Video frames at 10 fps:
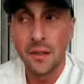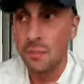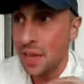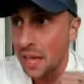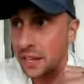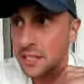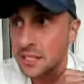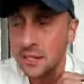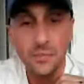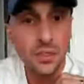that is
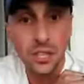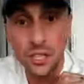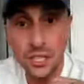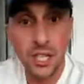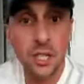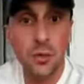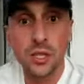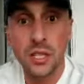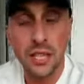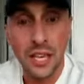
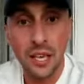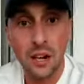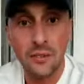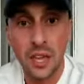continuously kicking off